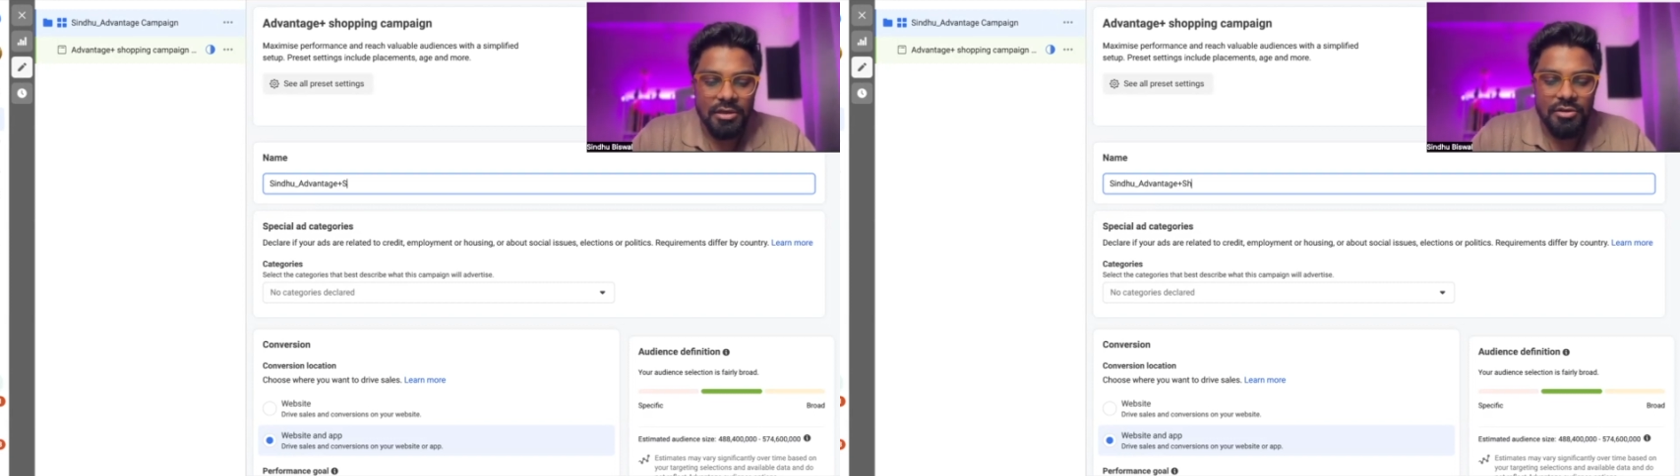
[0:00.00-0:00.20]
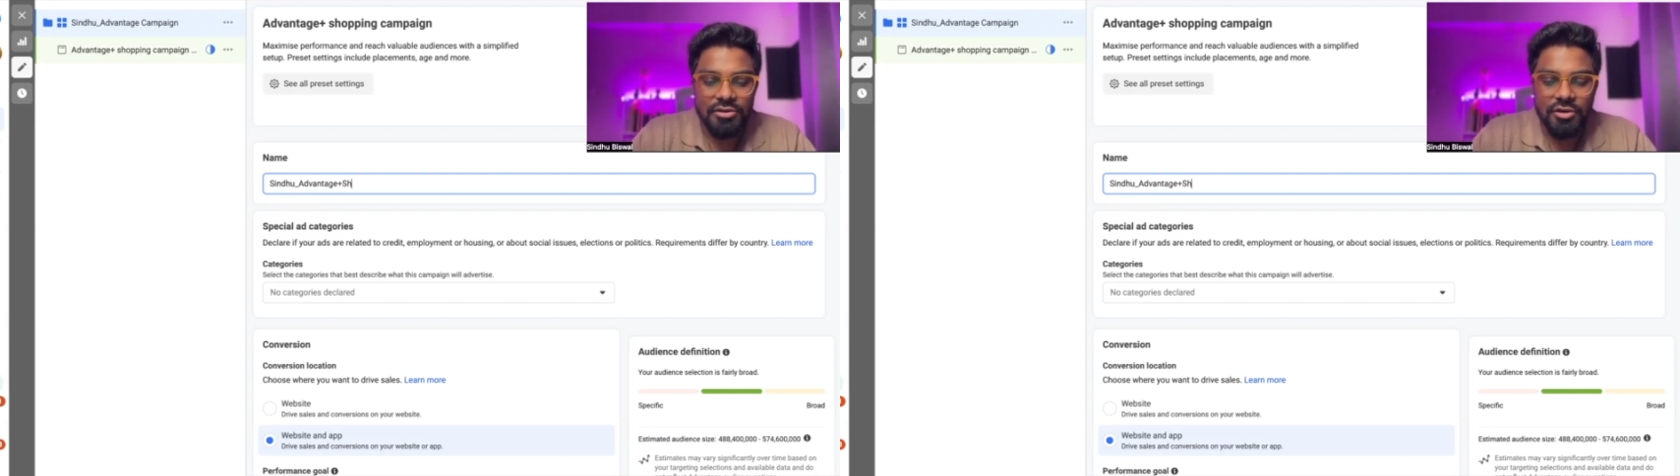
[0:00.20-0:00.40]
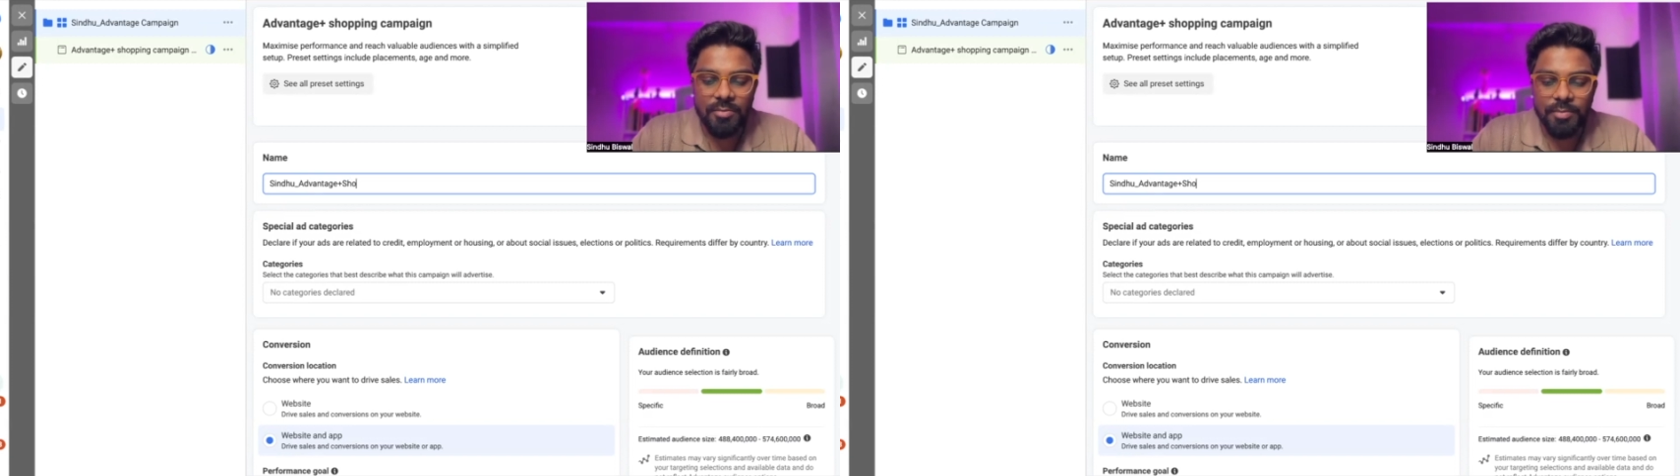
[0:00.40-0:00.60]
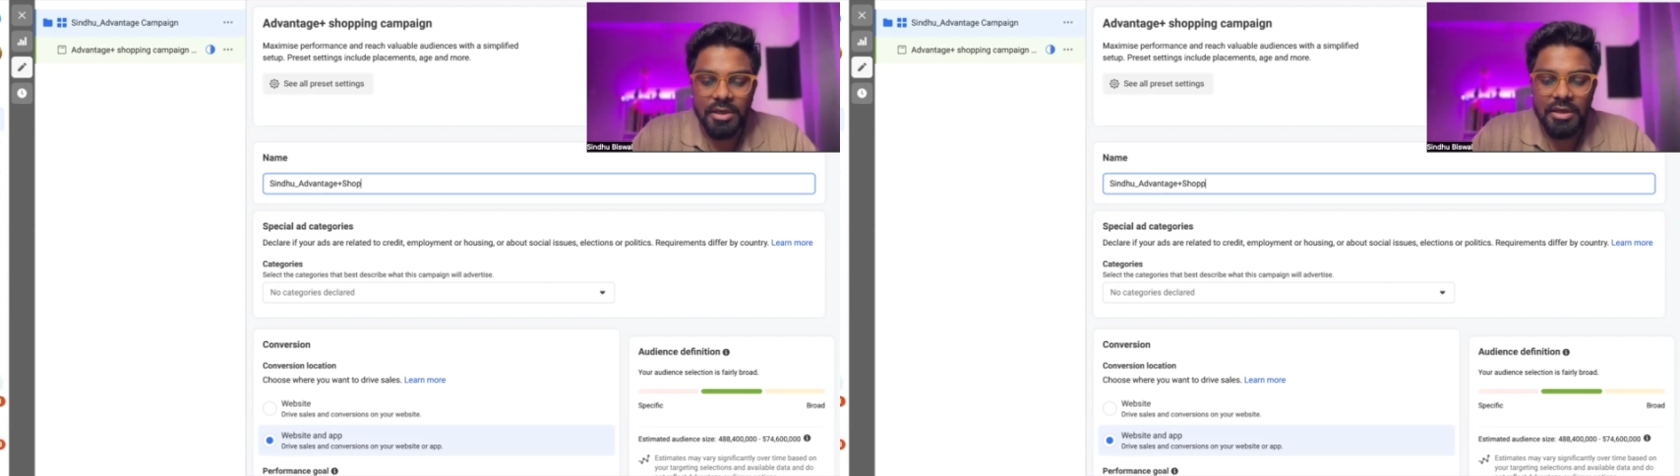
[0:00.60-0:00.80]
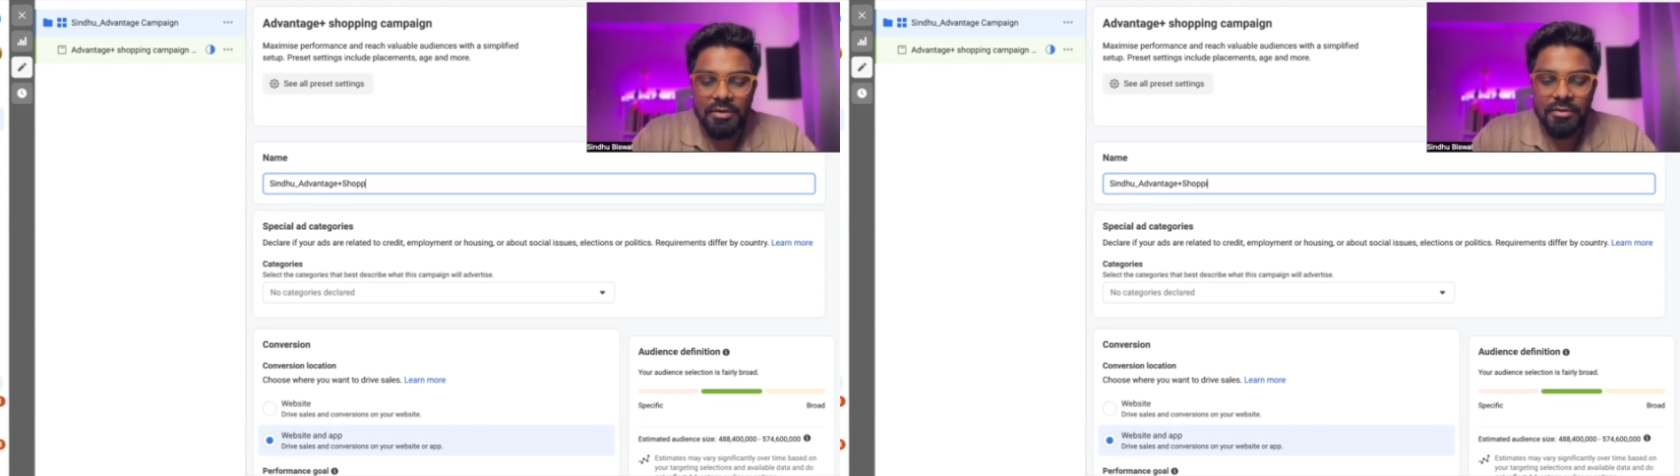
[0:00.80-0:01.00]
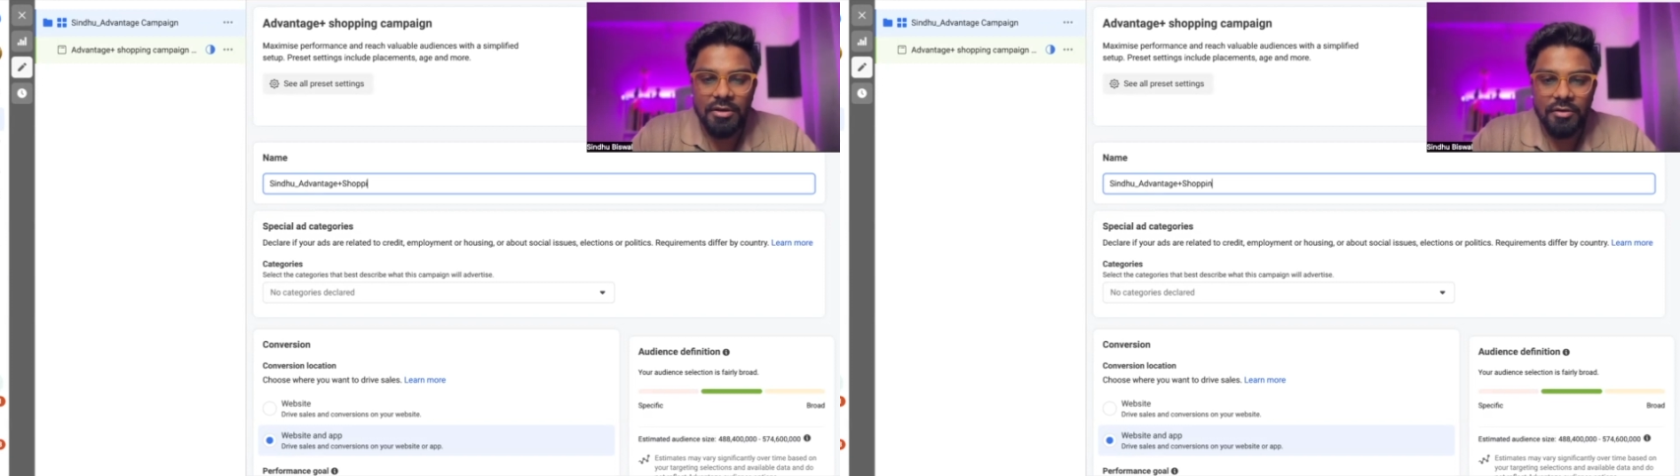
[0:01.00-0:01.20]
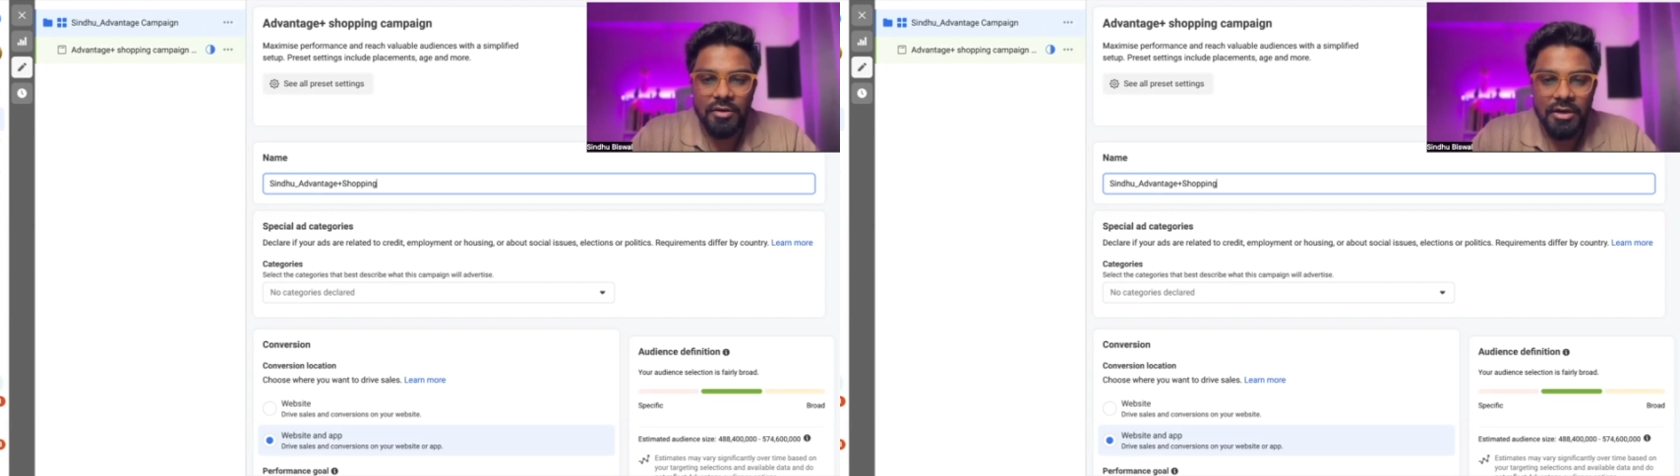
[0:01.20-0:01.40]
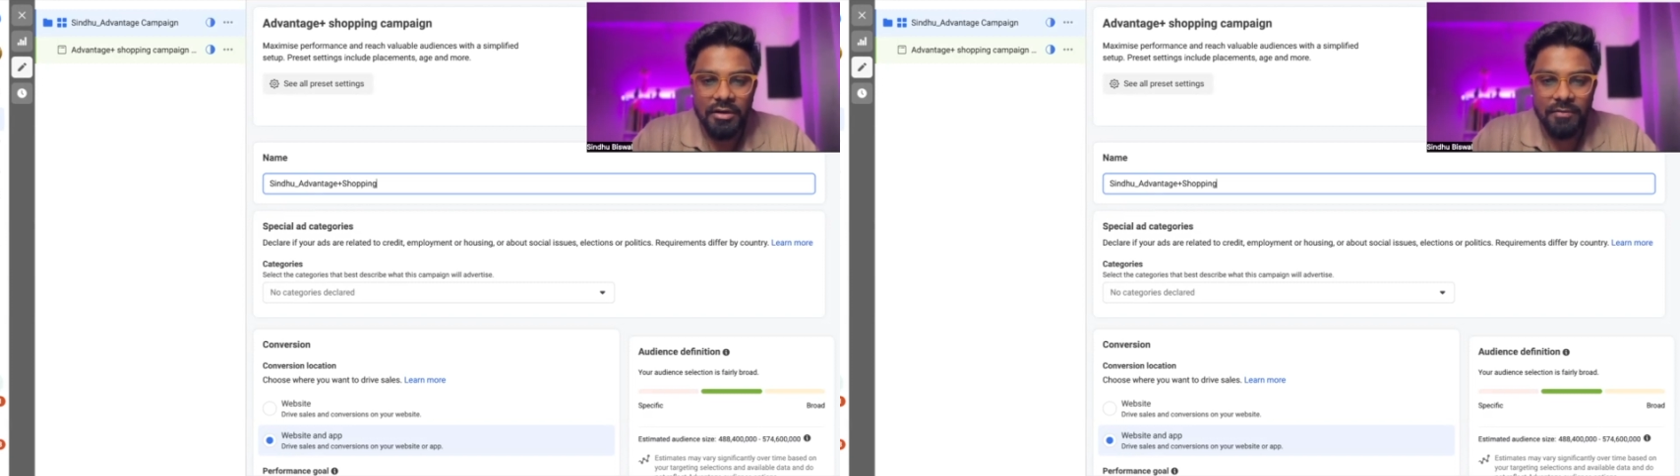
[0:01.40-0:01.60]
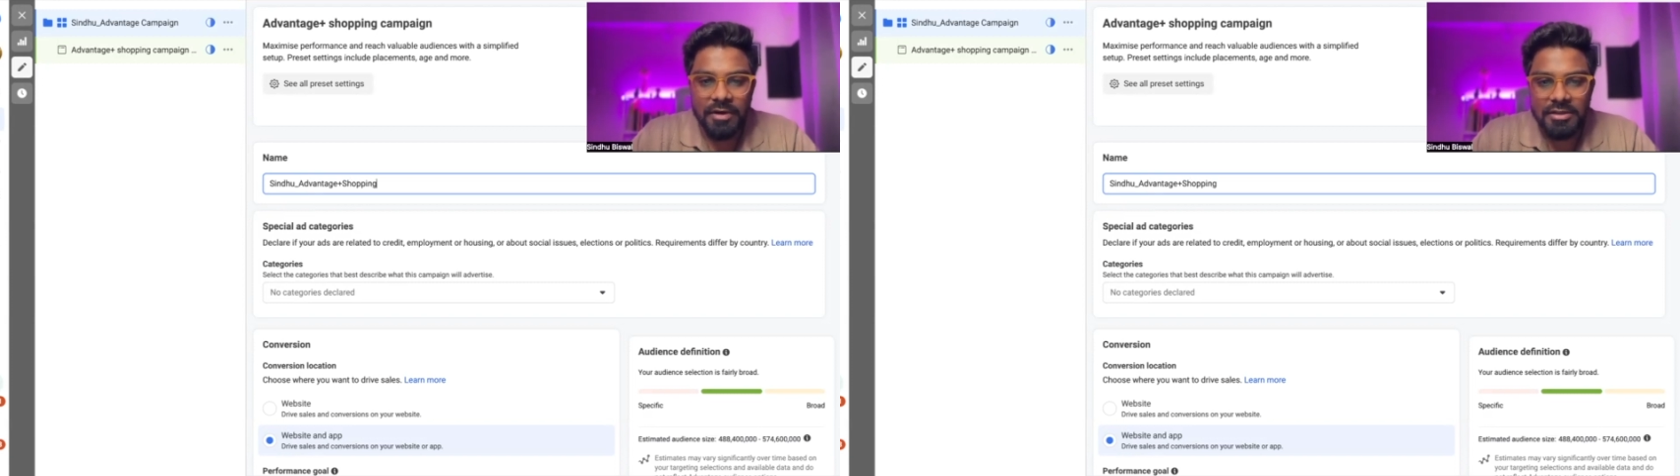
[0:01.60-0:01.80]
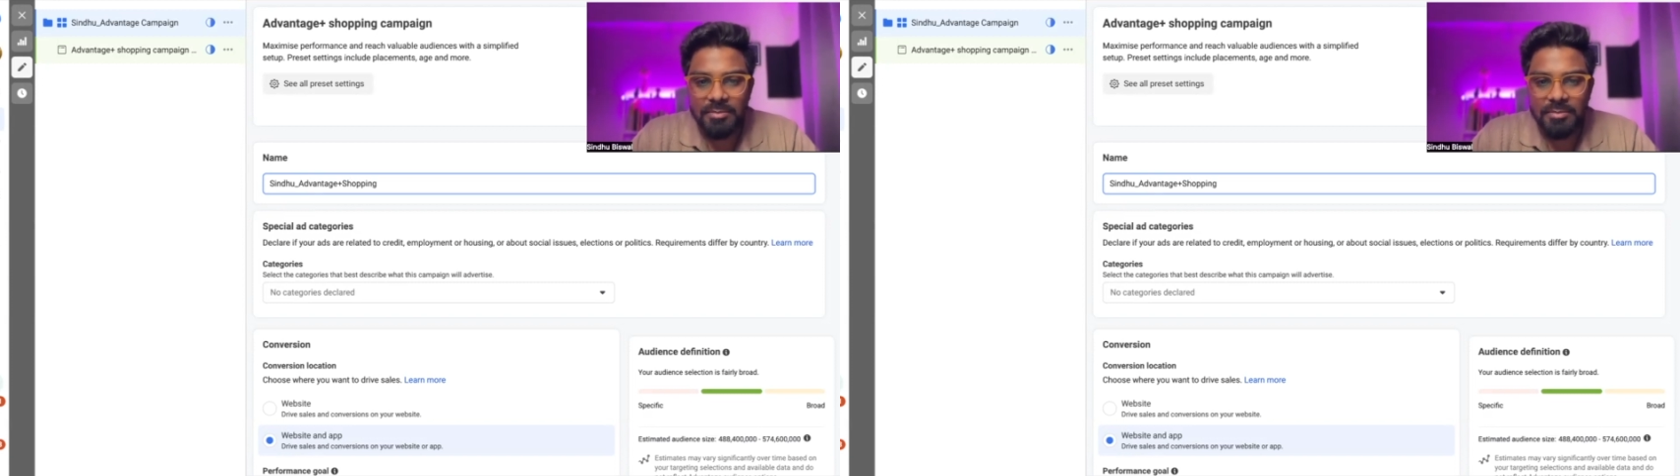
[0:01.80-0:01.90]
shopping, I will call it Advantage